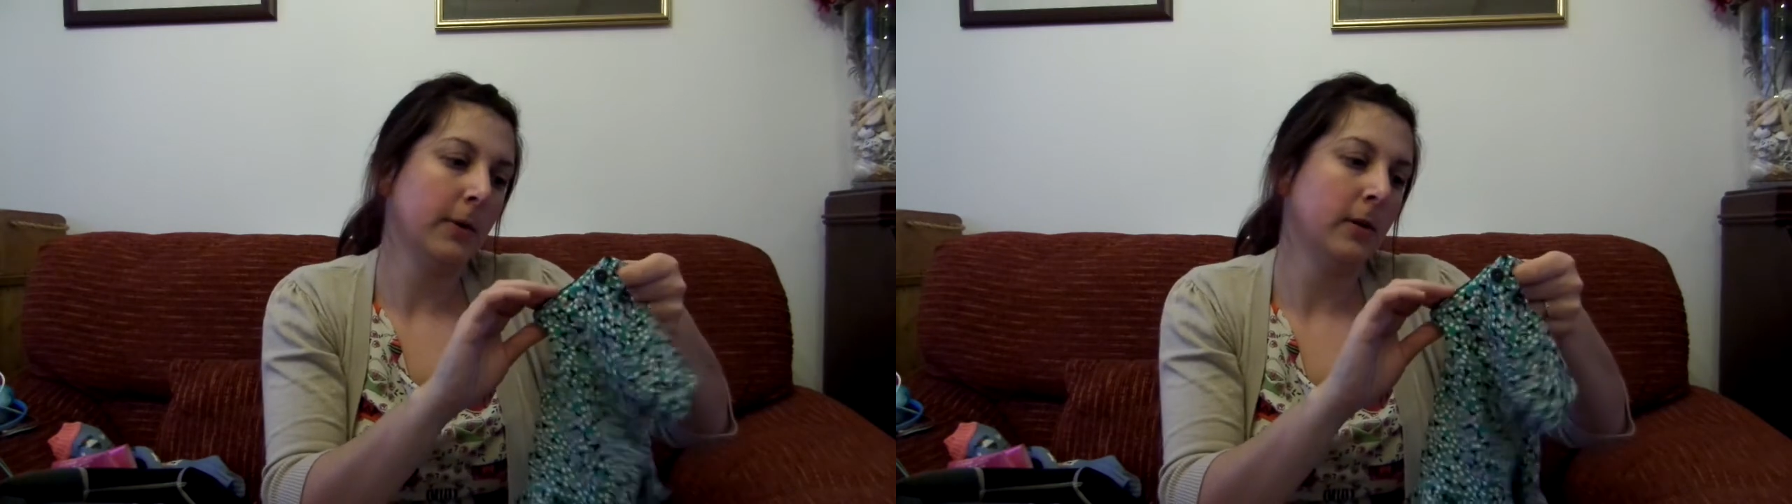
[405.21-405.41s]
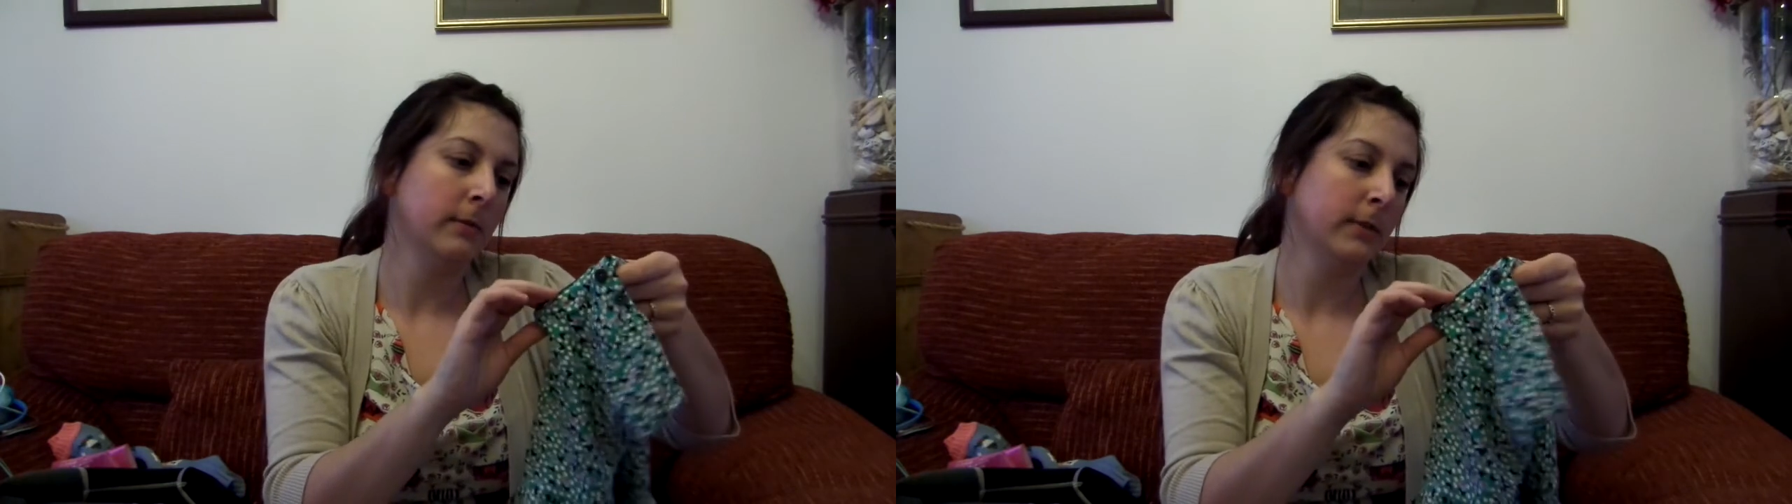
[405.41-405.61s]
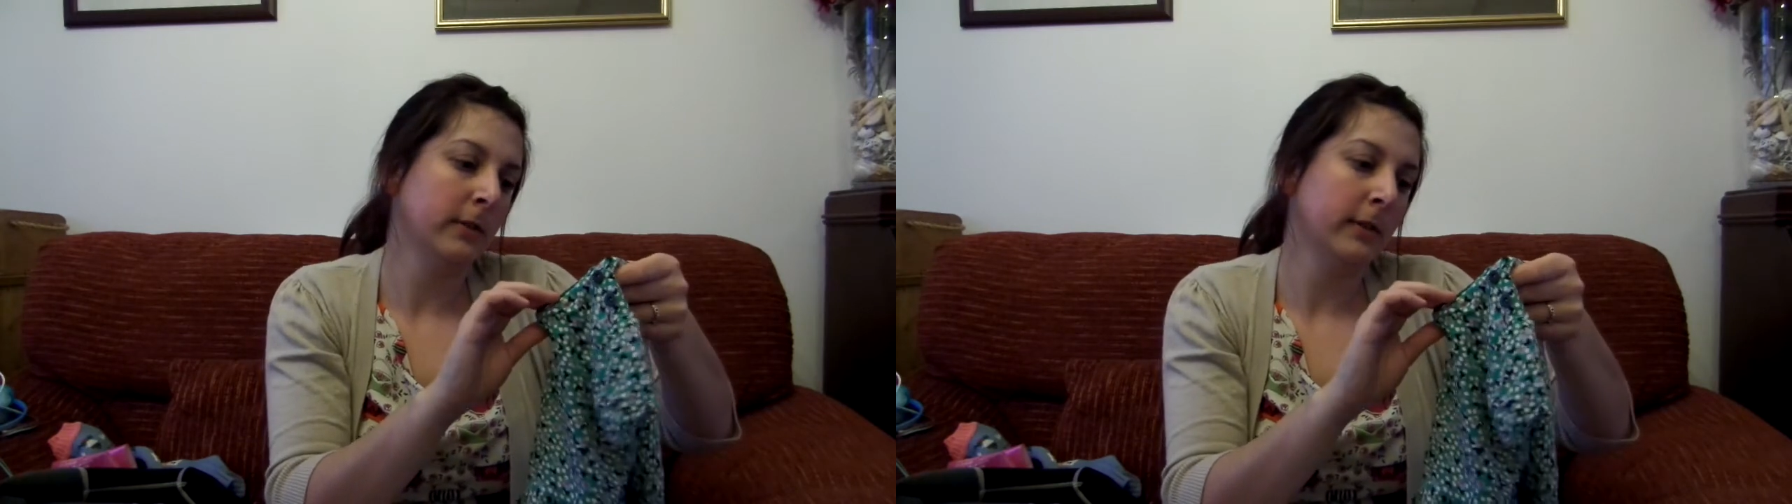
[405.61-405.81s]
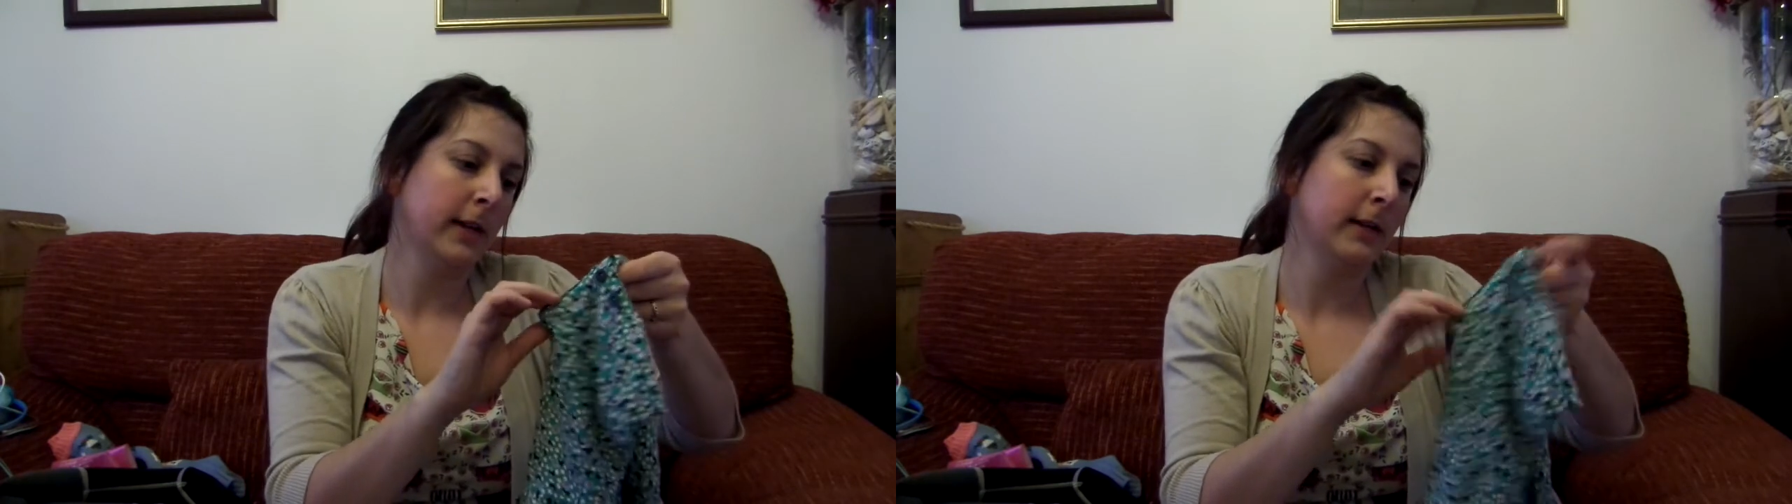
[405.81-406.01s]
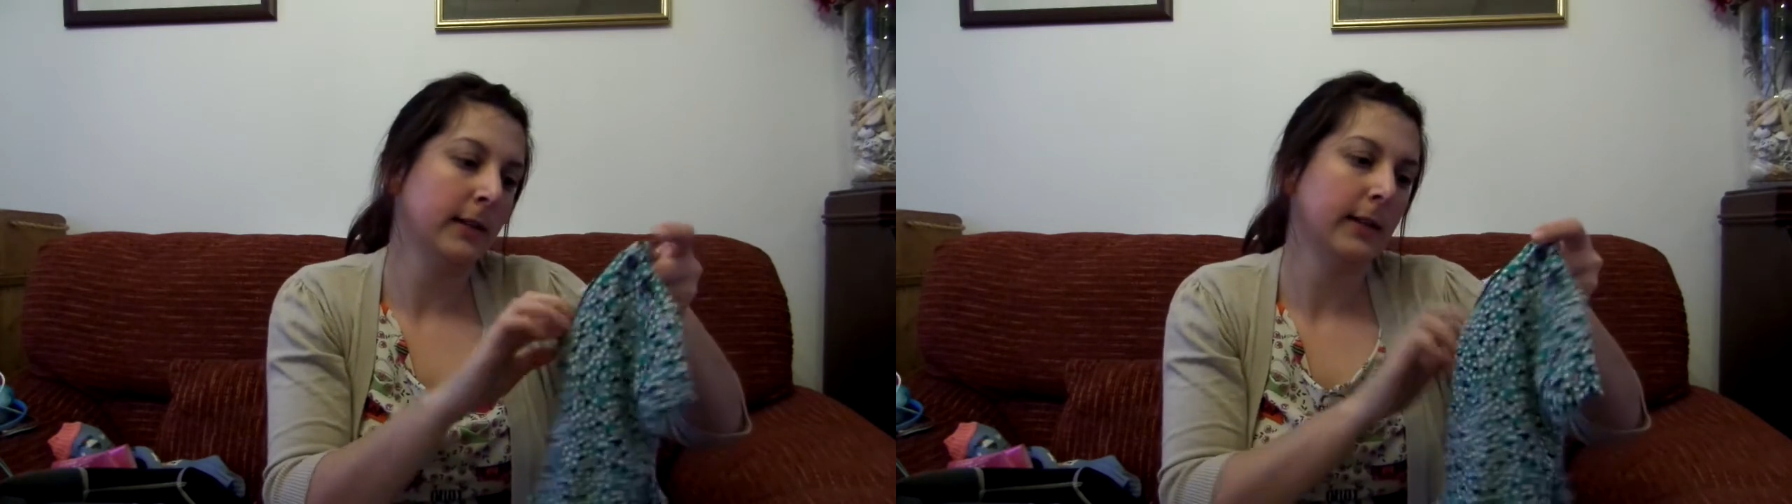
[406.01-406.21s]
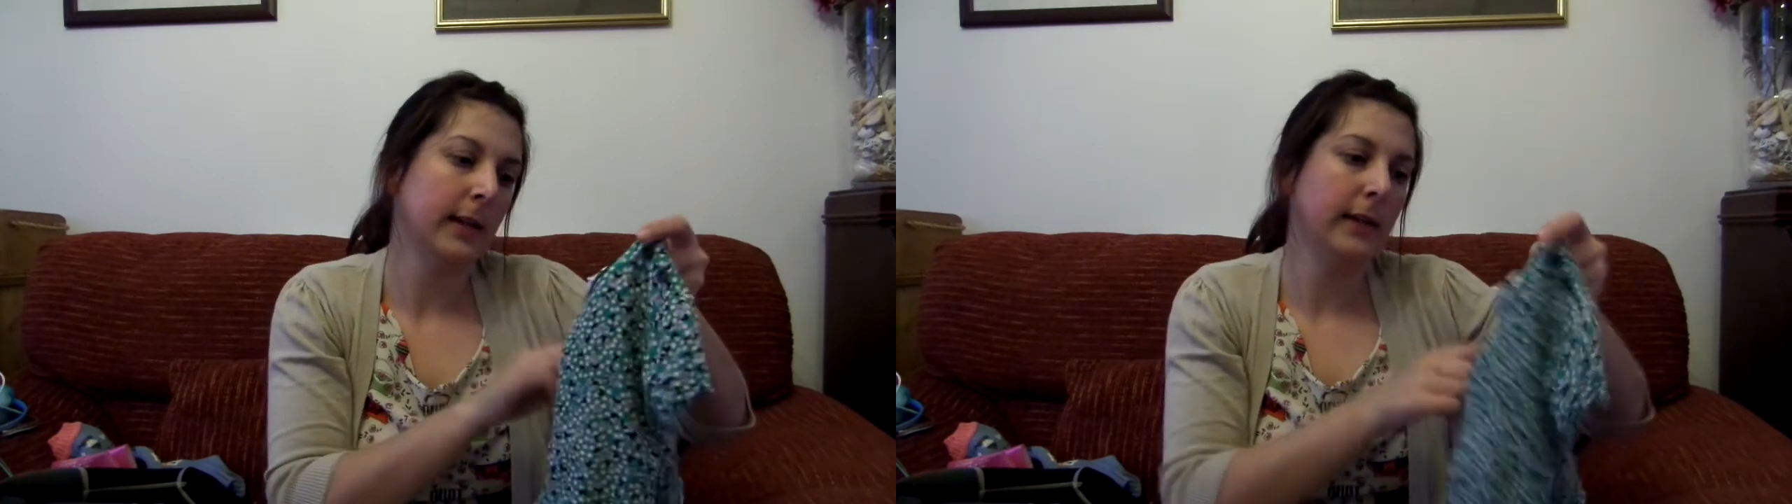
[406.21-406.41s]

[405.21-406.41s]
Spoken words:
Conran dress,